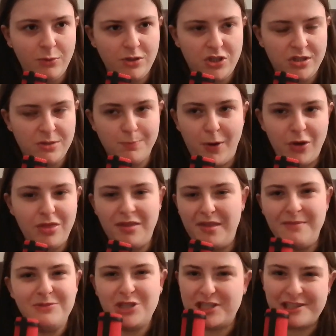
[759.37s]
was just both of
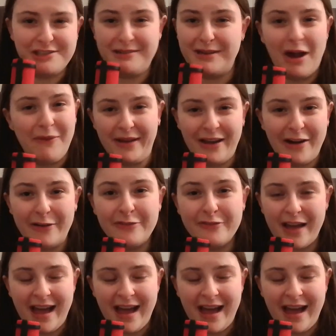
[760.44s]
them just going off,